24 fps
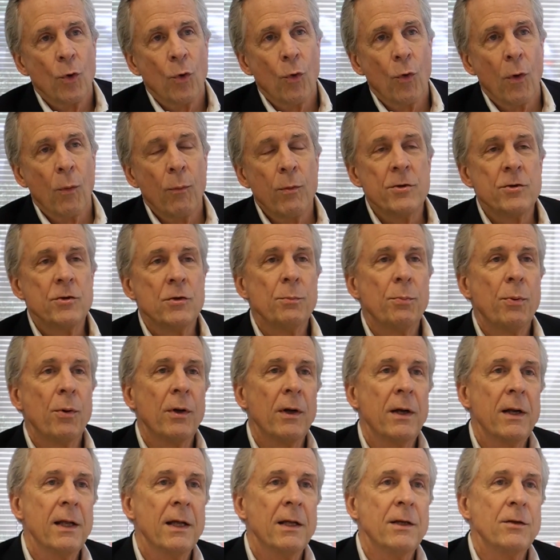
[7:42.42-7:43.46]
Or would you put
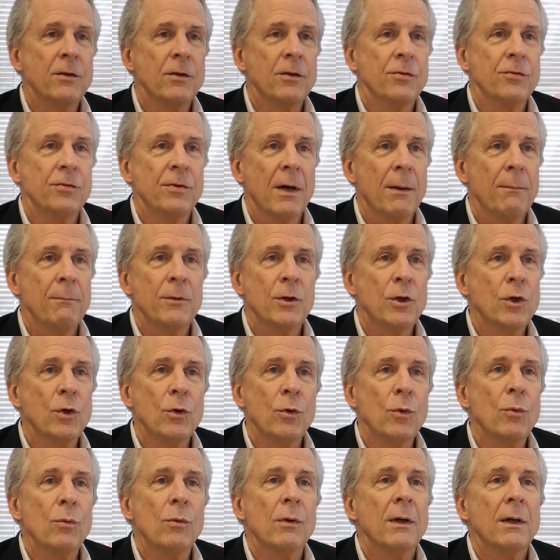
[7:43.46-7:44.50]
it into some
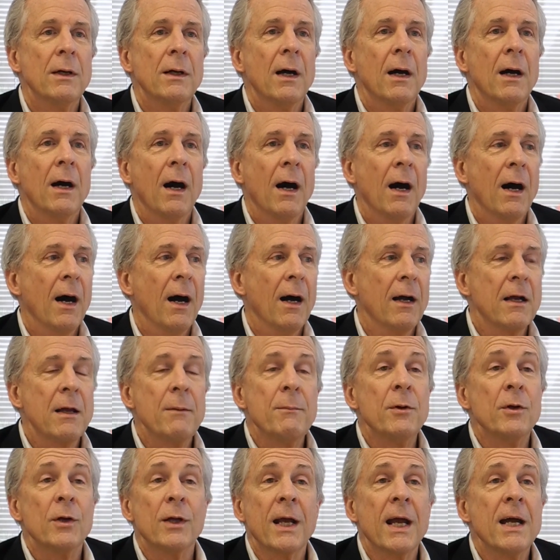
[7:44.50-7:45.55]
new
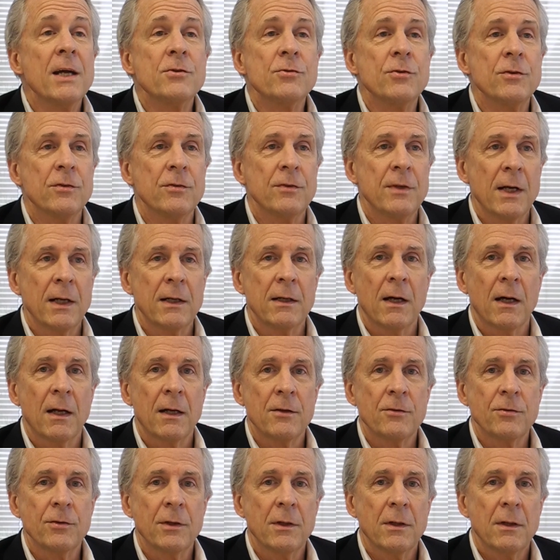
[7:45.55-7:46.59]
communications technology?
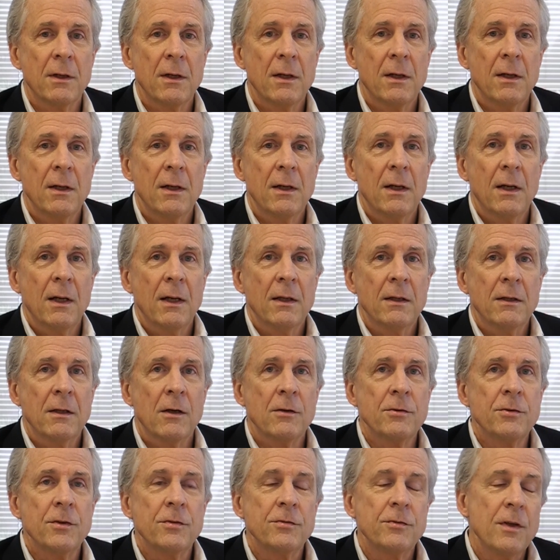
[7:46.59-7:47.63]

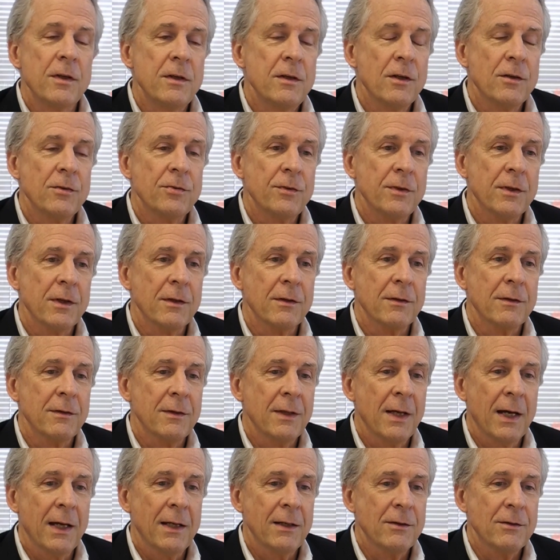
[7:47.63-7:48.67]
There's a statistic
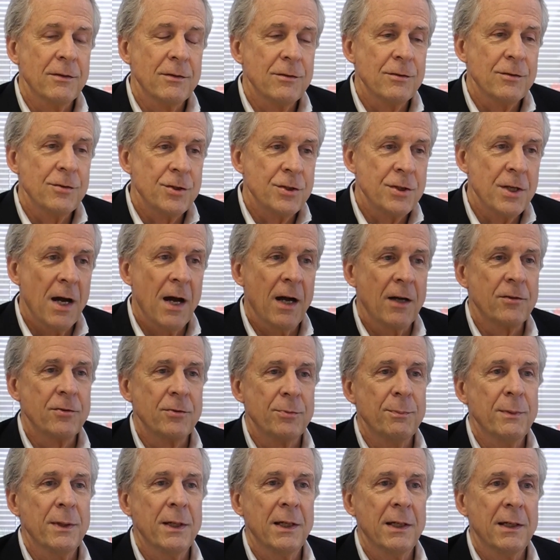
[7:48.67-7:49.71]
that shocks
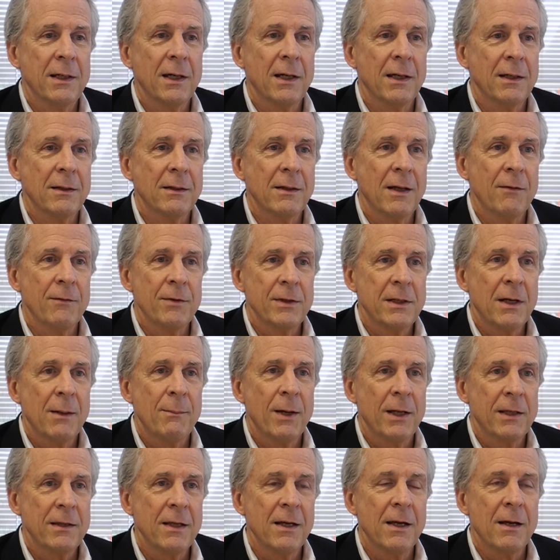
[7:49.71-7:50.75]
me, and every time
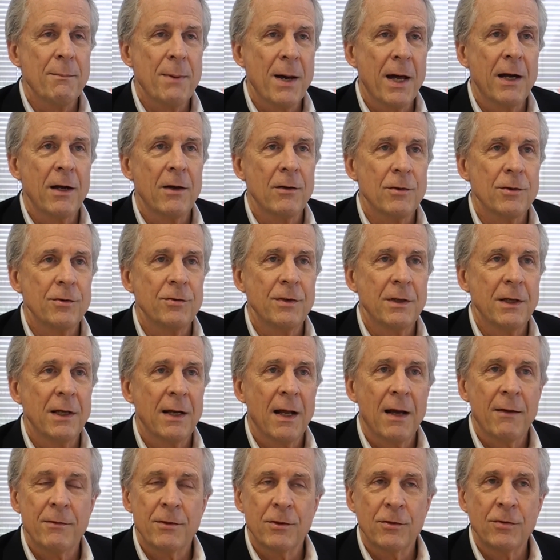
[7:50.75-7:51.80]
I think about it or see it, I
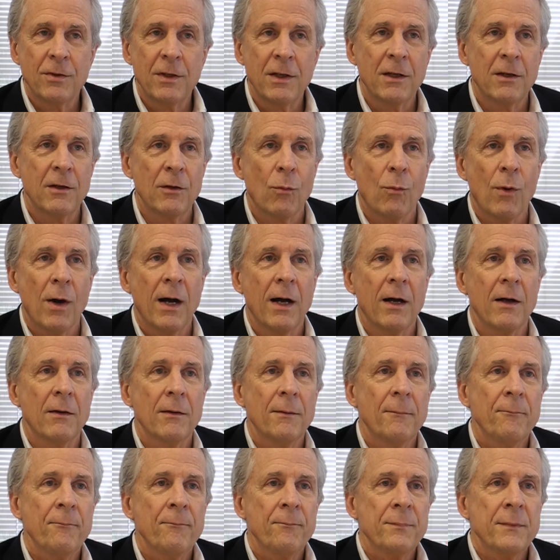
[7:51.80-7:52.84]
haven't seen it in a while,
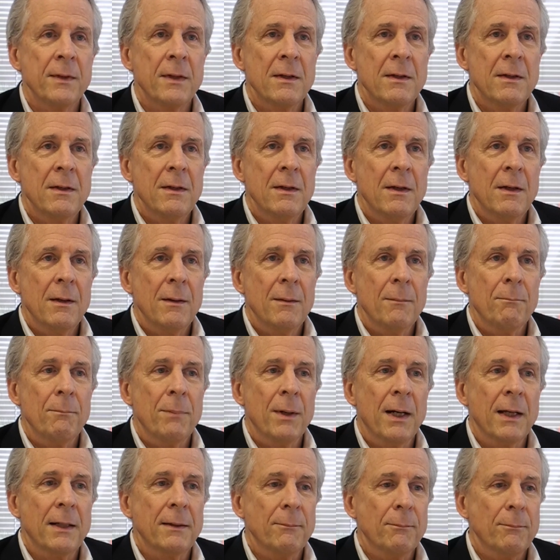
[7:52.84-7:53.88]

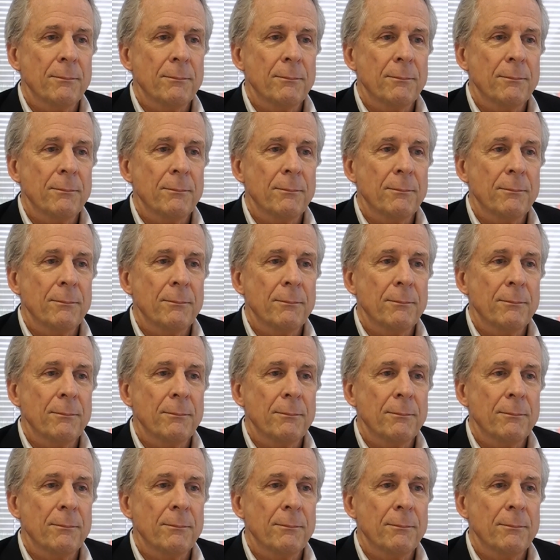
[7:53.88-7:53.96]
but